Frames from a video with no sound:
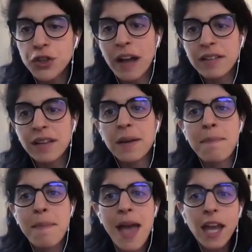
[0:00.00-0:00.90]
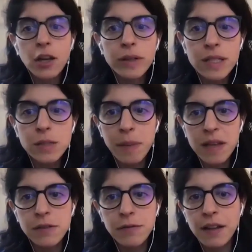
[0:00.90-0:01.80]
you had to manually
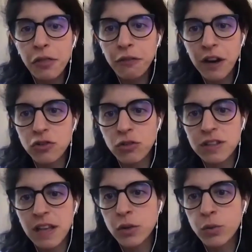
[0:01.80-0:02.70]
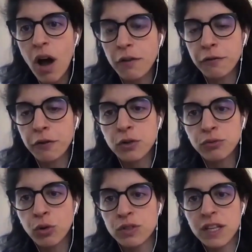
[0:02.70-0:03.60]
specify the thresholds that you want for your
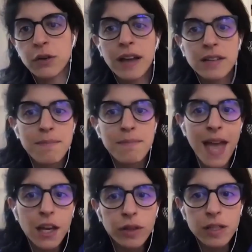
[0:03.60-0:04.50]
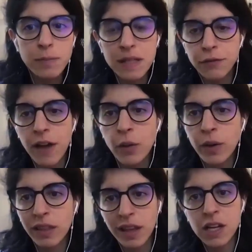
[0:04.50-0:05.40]
rules. And you had to manually specify
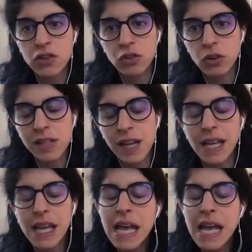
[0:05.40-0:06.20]
what lineage looks like.